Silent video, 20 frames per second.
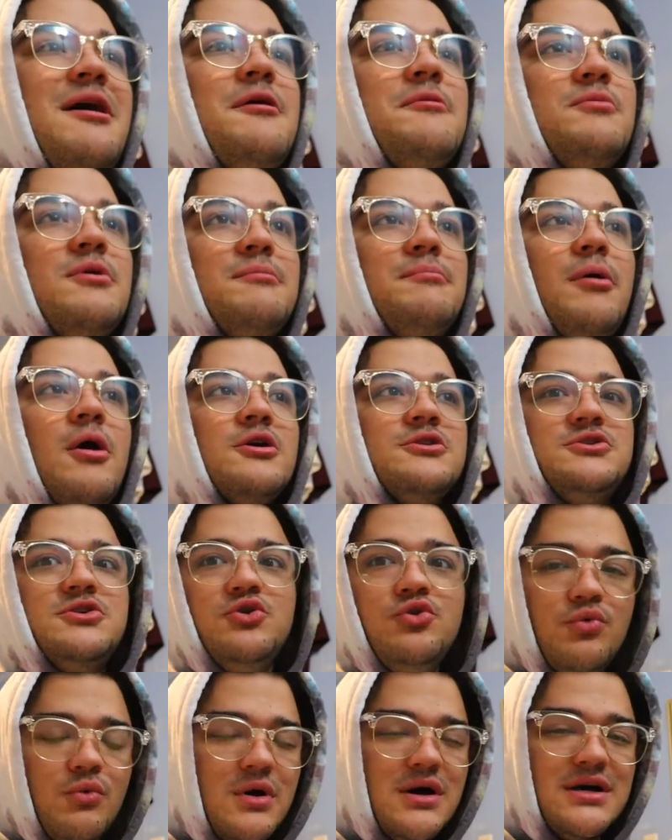about what part
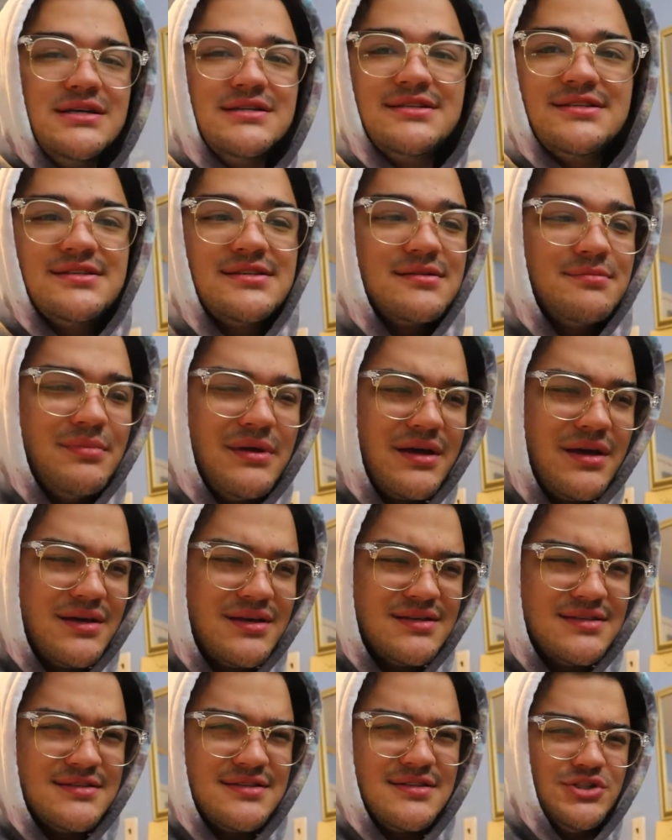2 was,
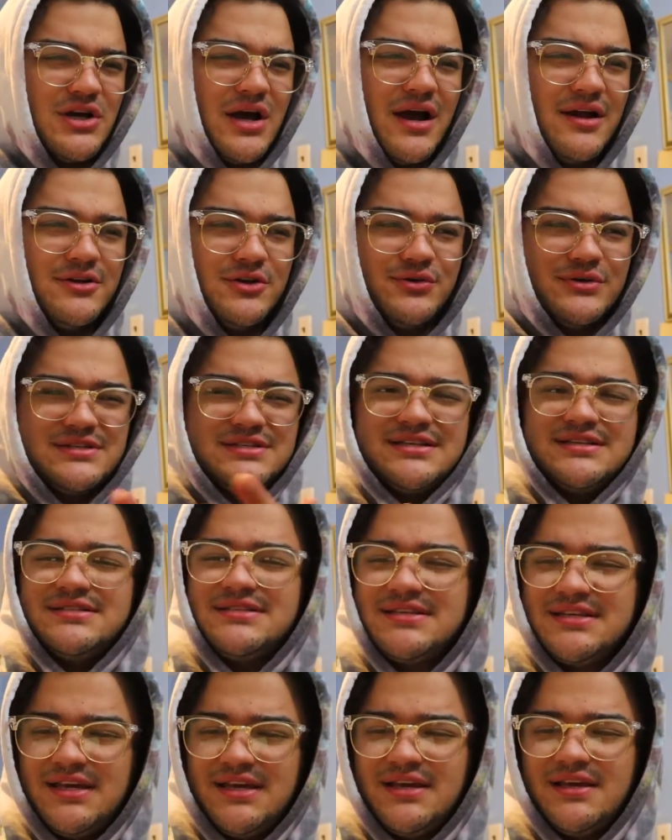because John
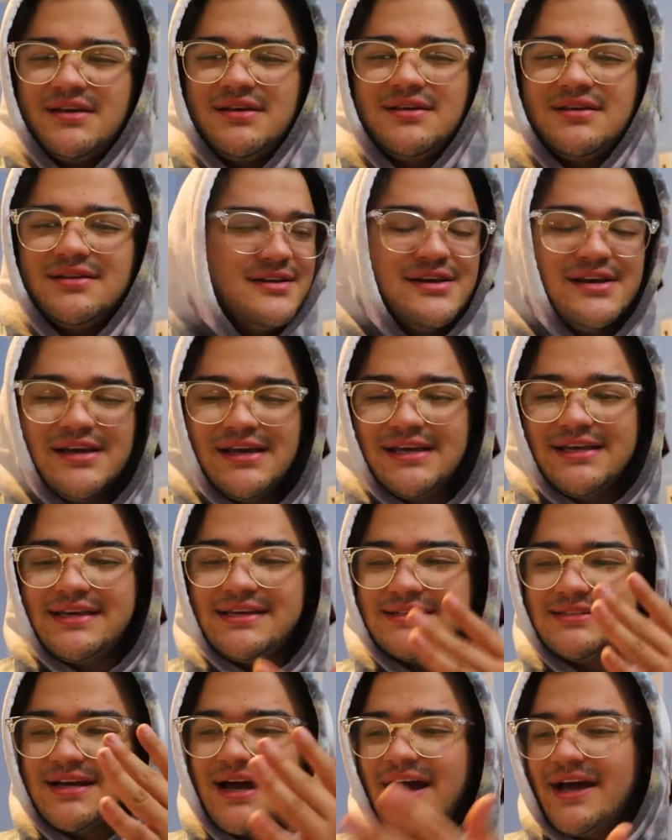Krasinski,
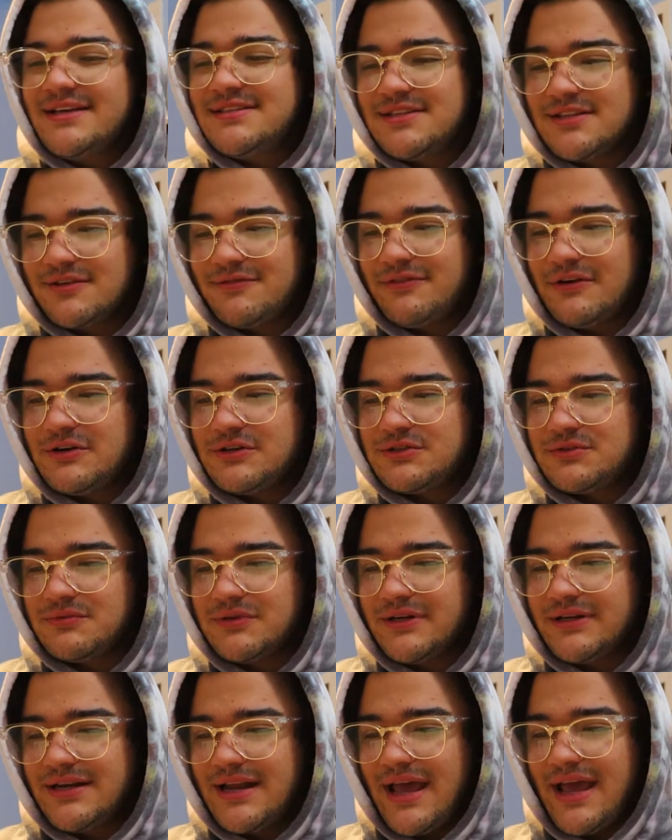he dies in the first
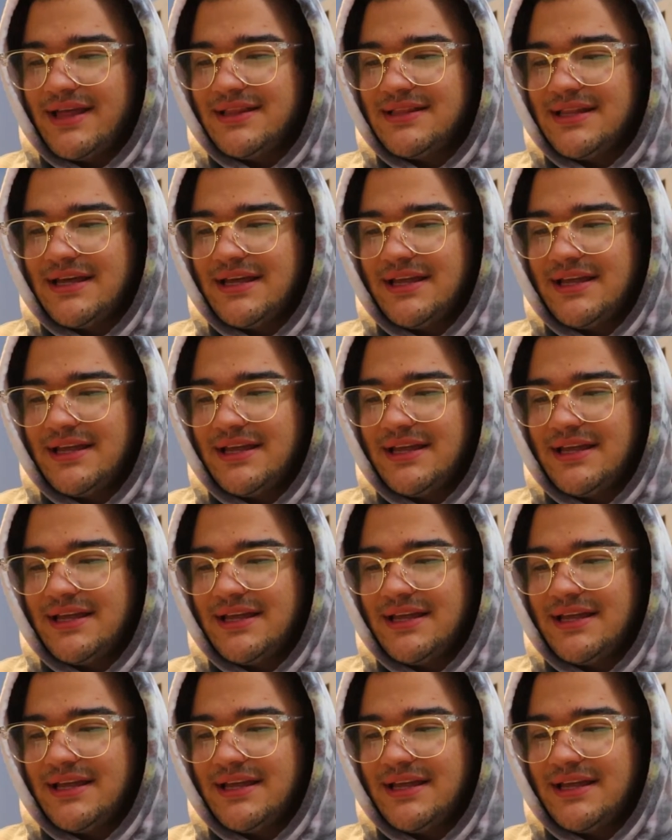one, and